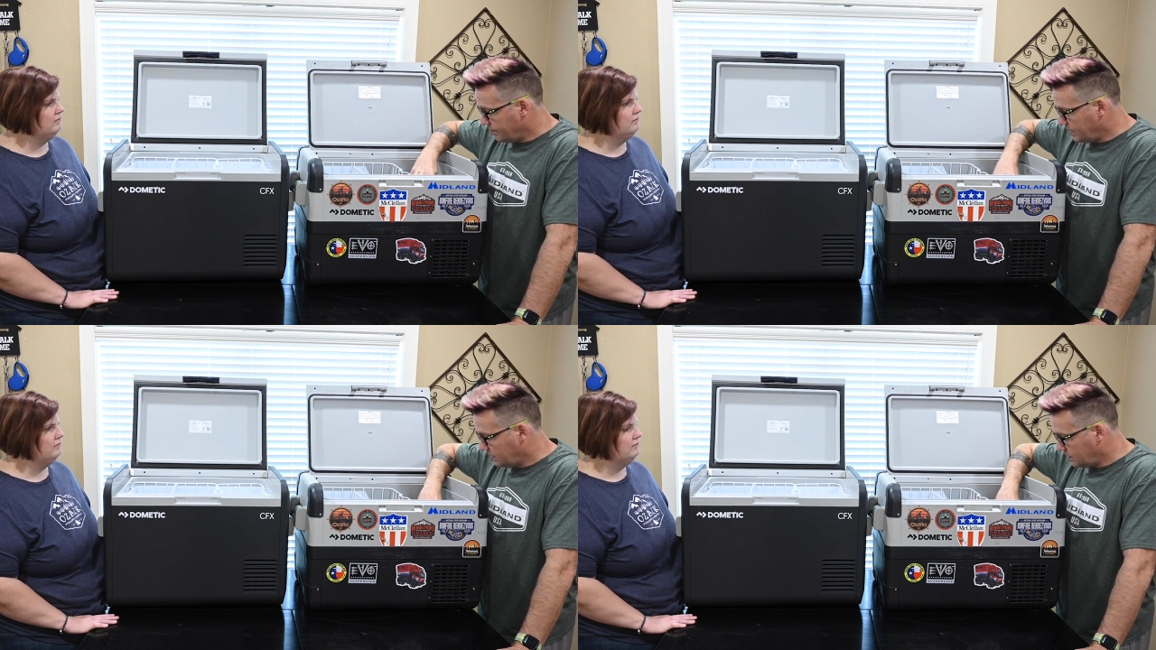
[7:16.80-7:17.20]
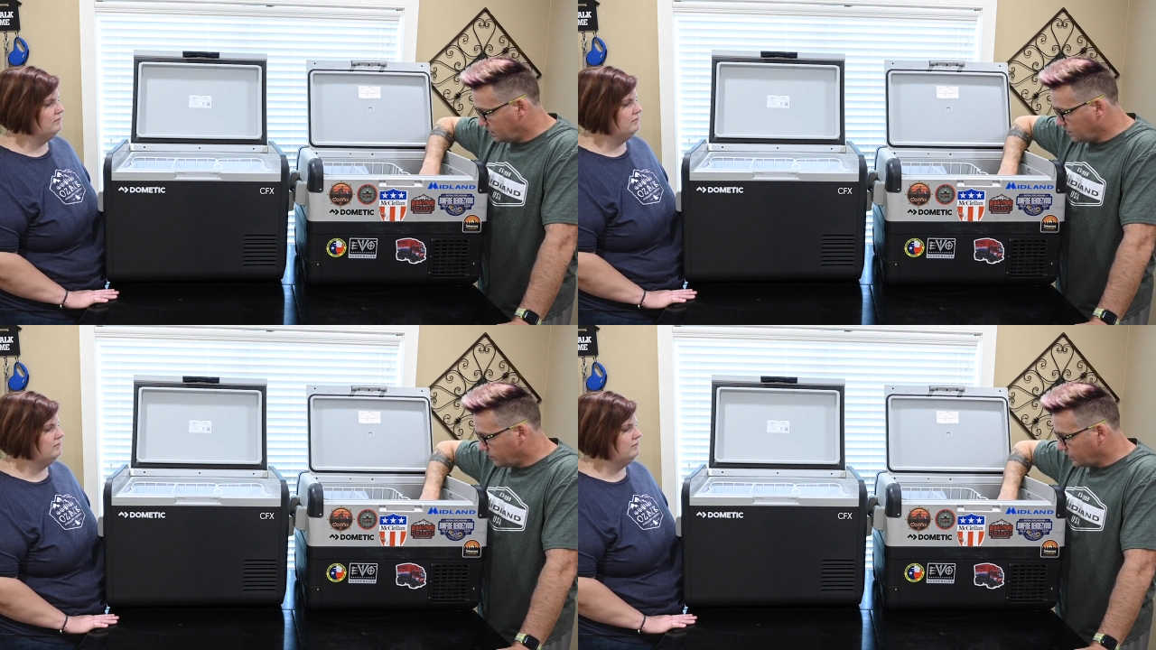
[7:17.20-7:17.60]
Speaker 1: This
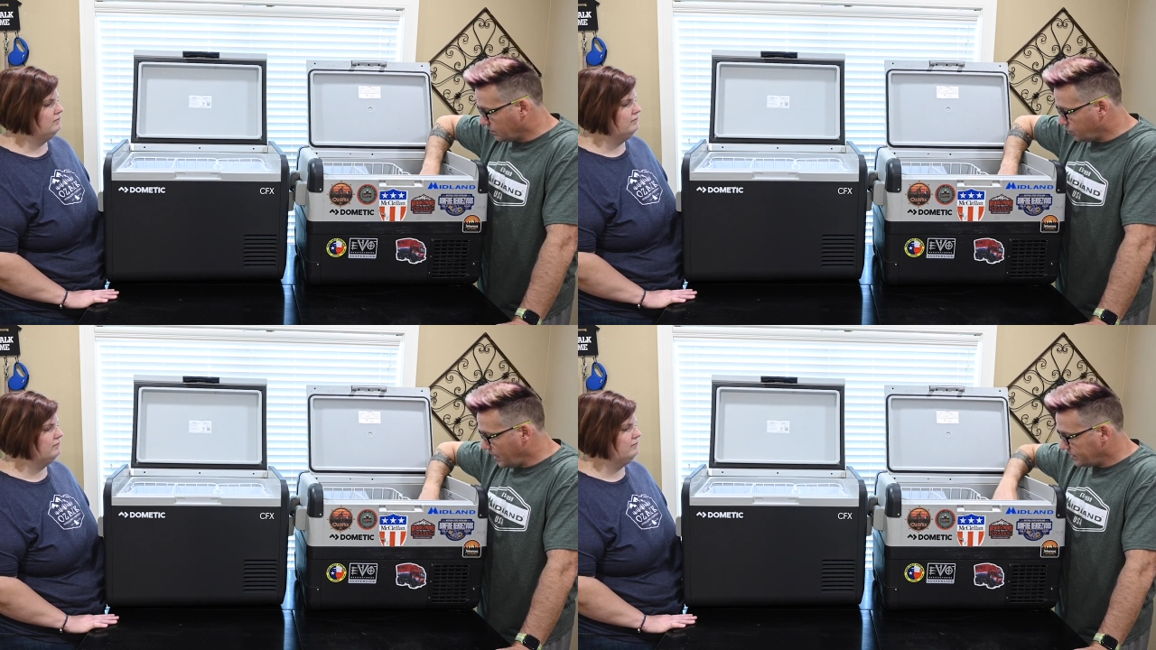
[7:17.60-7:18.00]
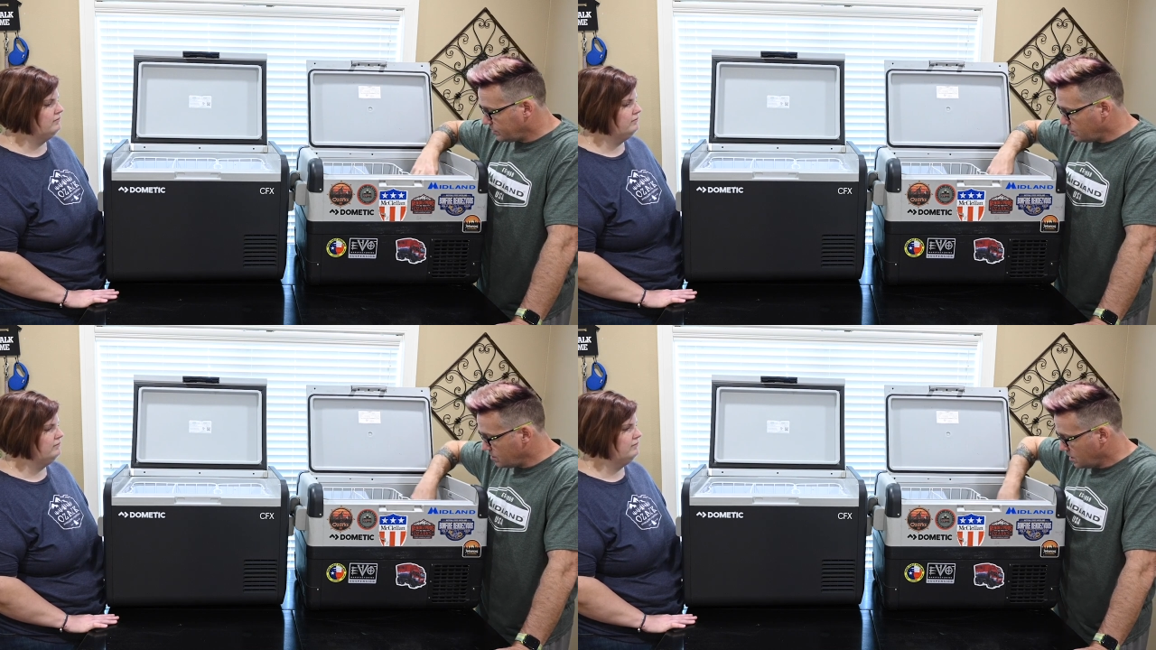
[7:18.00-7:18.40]
sits over the
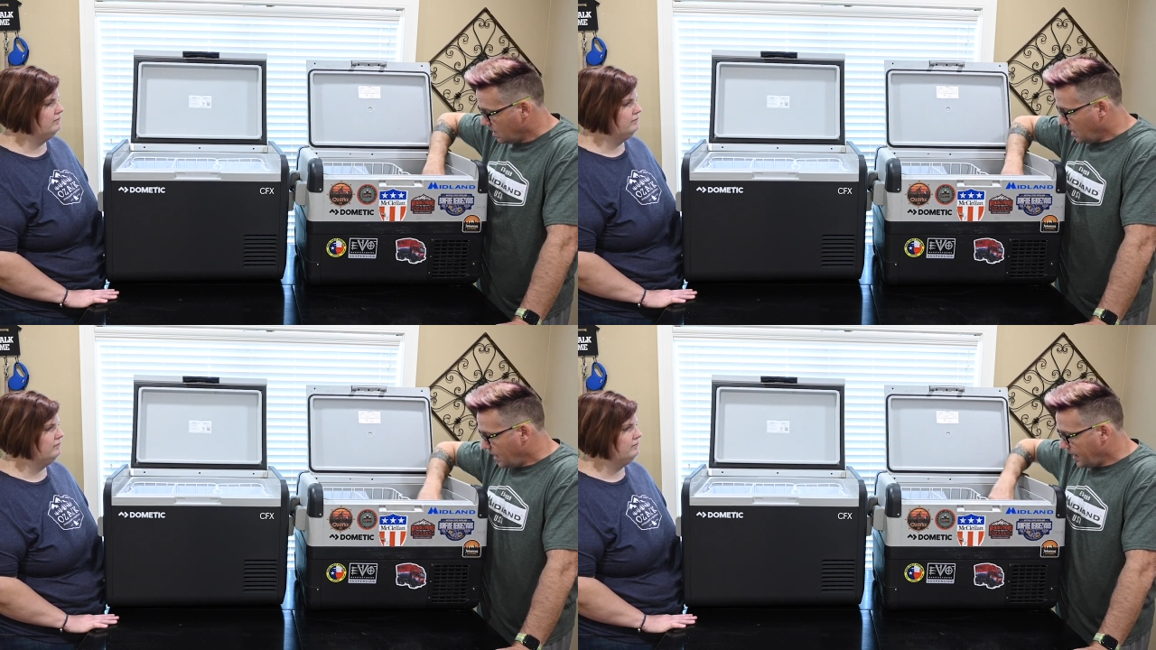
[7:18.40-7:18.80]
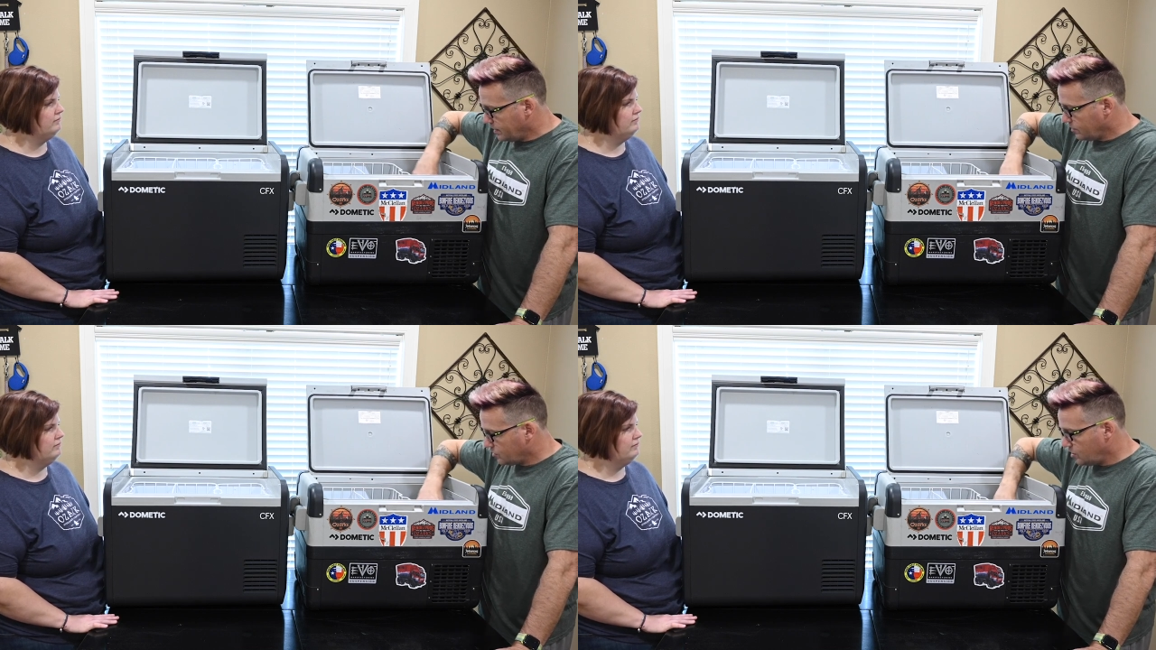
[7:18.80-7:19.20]
compressor,
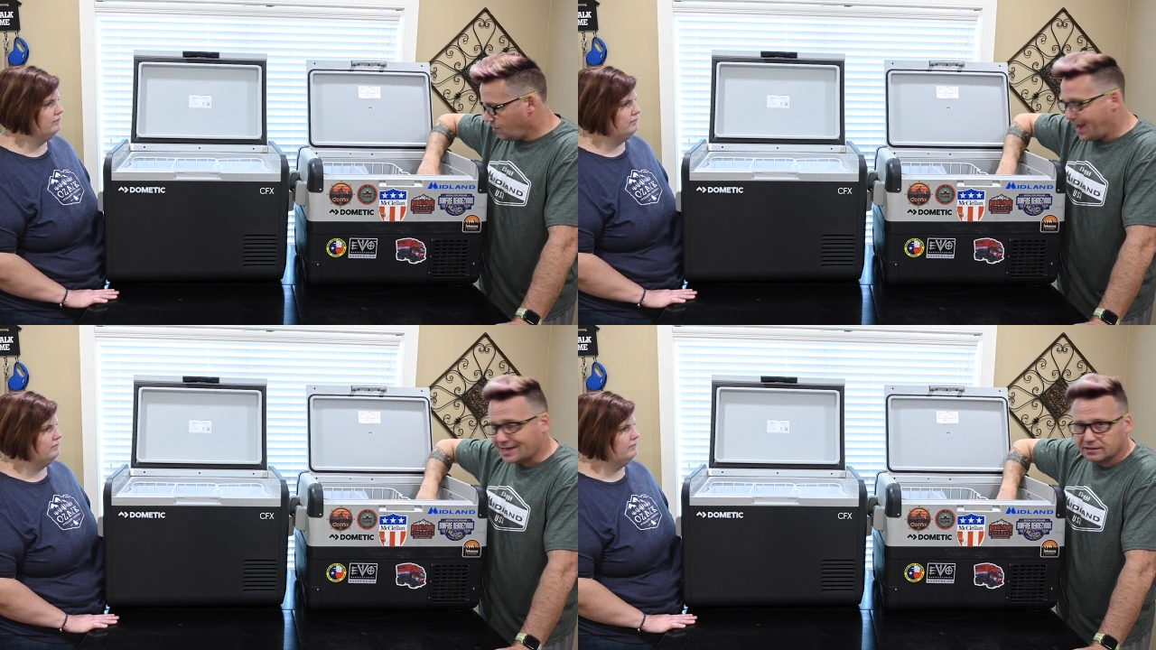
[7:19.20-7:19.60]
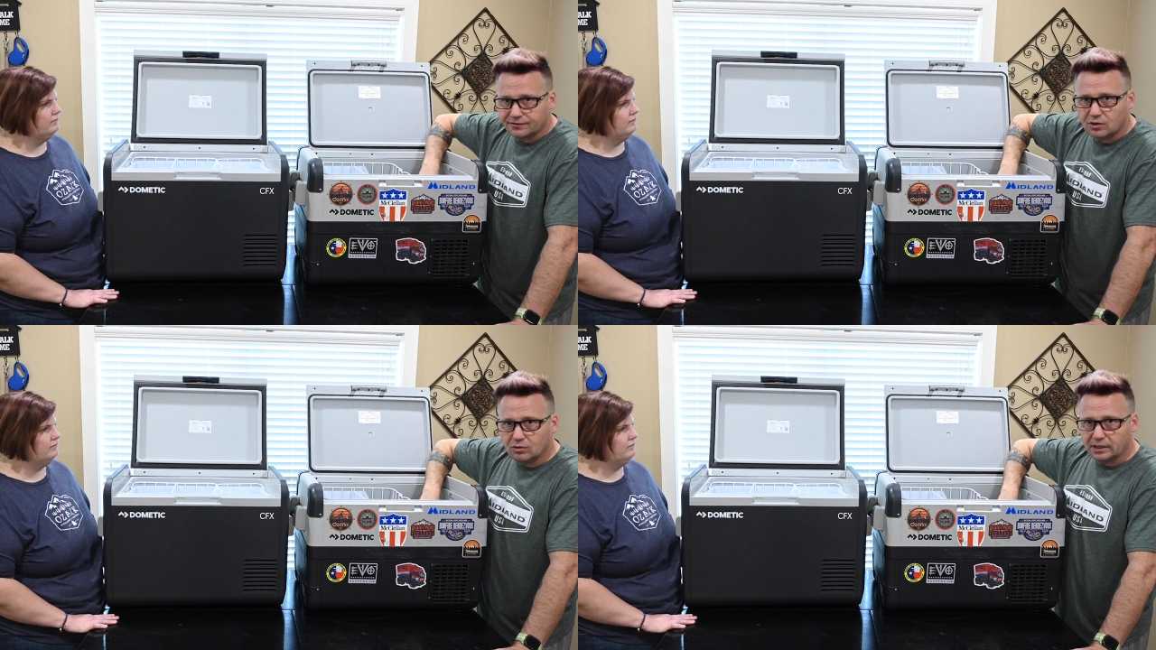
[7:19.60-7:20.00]
and there's no active
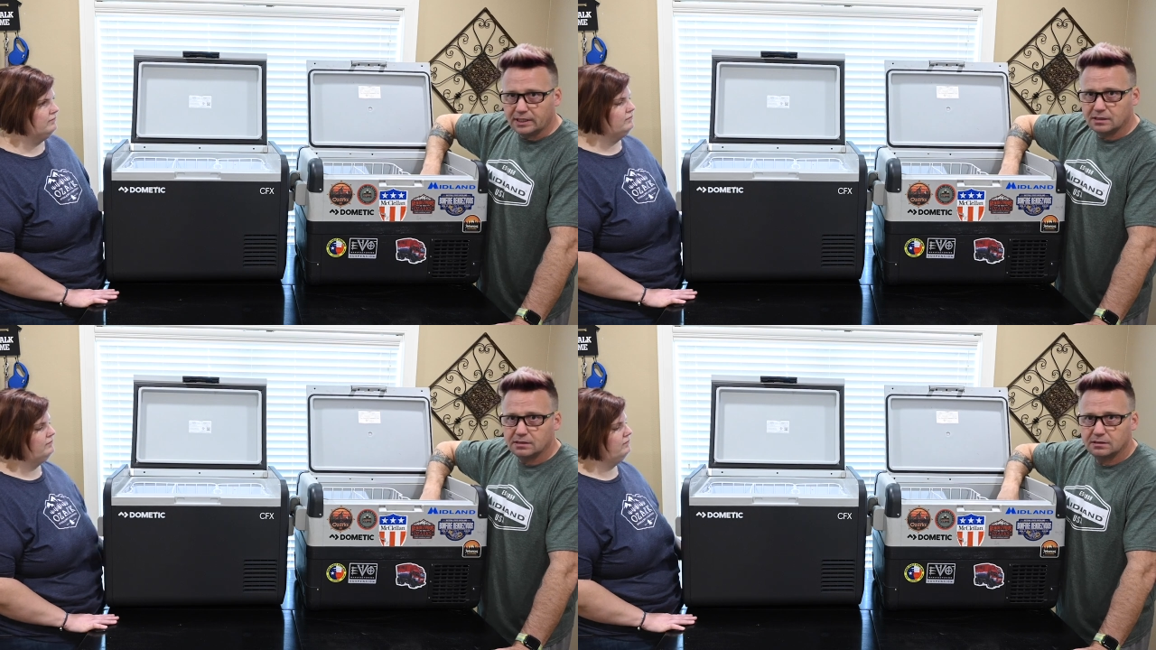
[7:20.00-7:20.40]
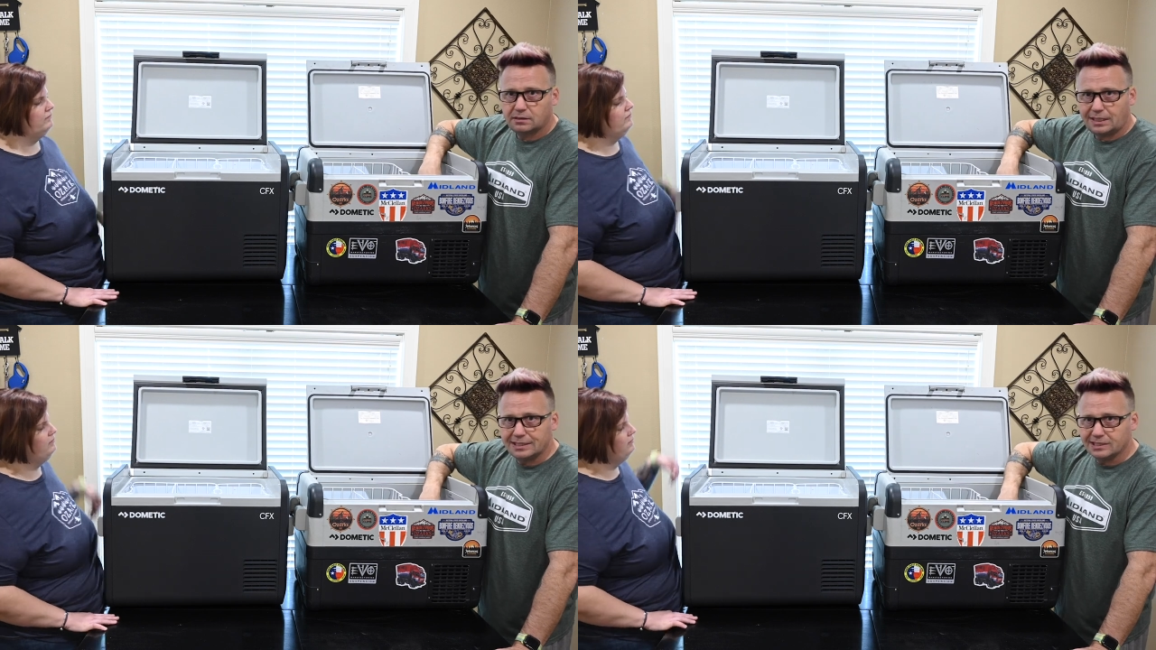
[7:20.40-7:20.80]
cooling
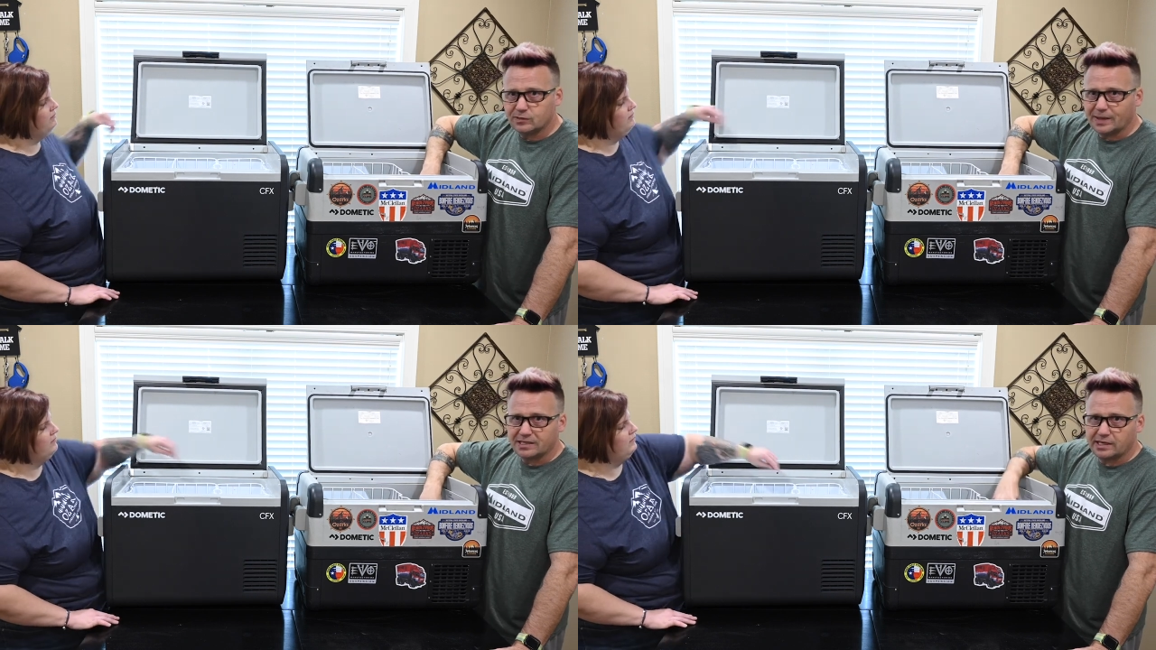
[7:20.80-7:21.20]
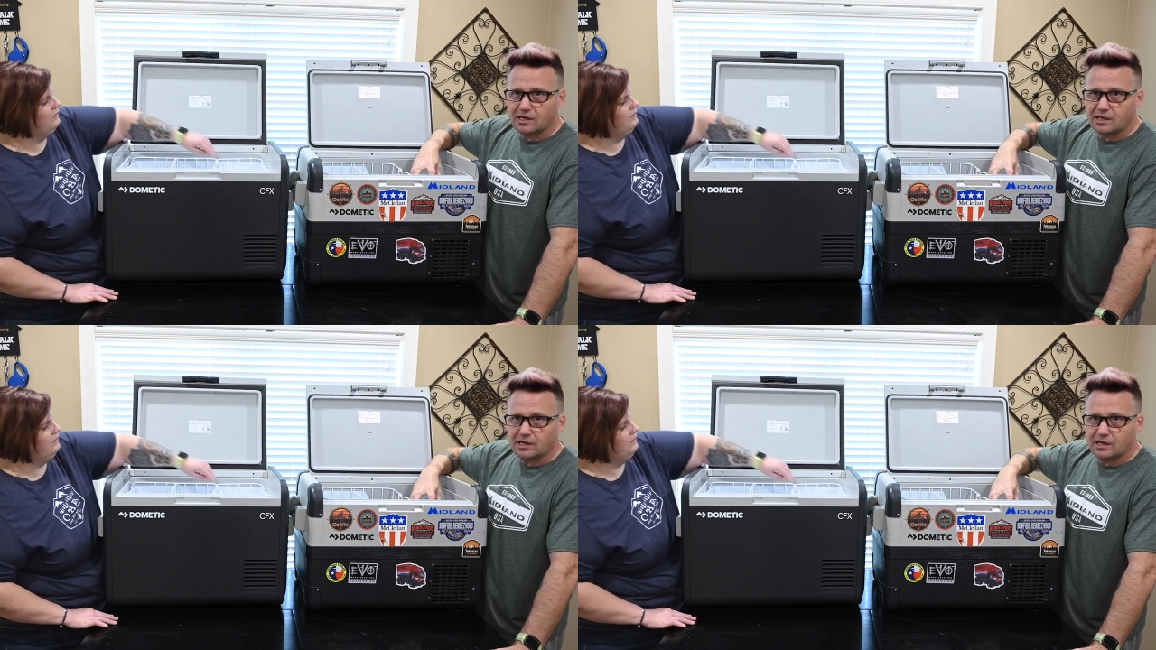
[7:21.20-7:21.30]
in the space. They